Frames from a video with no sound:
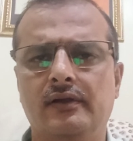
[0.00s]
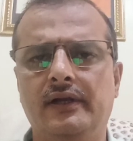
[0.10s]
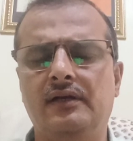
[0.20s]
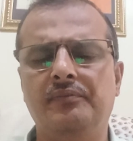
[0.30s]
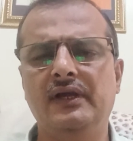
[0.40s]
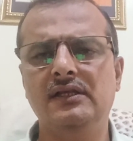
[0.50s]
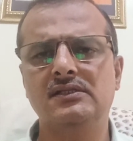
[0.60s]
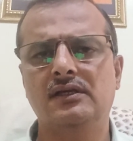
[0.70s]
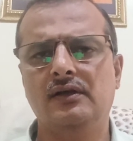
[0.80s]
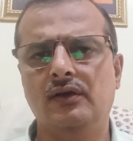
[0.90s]
It
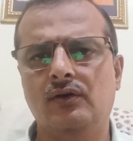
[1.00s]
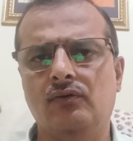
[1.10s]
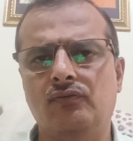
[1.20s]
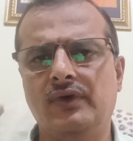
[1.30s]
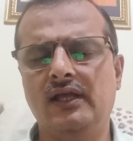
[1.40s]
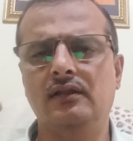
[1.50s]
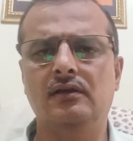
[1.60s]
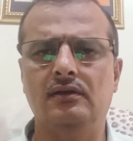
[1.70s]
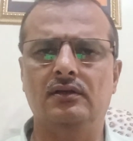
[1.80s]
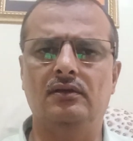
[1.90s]
means when
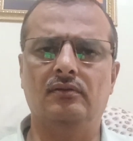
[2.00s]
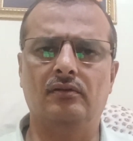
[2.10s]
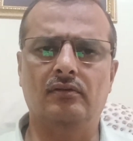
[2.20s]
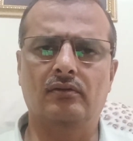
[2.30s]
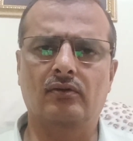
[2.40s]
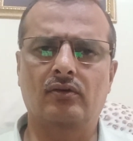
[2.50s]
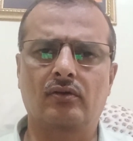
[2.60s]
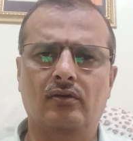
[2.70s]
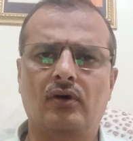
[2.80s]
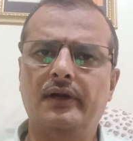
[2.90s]

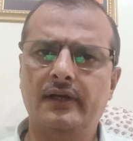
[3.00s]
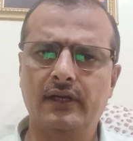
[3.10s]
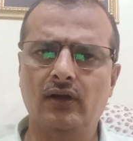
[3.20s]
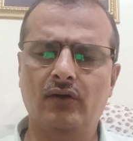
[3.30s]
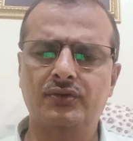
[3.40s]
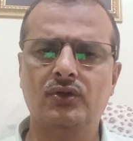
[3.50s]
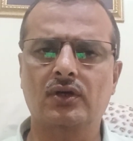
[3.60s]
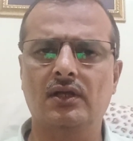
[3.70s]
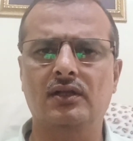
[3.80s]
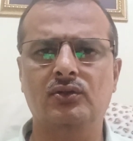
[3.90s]
quantity of
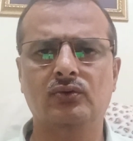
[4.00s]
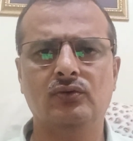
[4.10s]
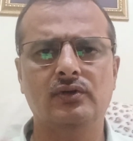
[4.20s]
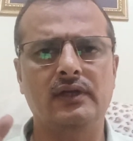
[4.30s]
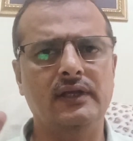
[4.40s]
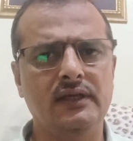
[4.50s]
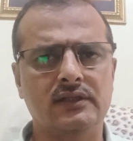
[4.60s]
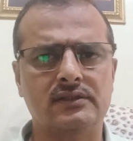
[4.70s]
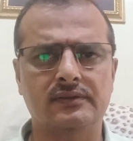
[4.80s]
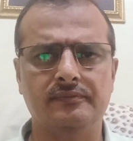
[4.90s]
Shukra Dhatu is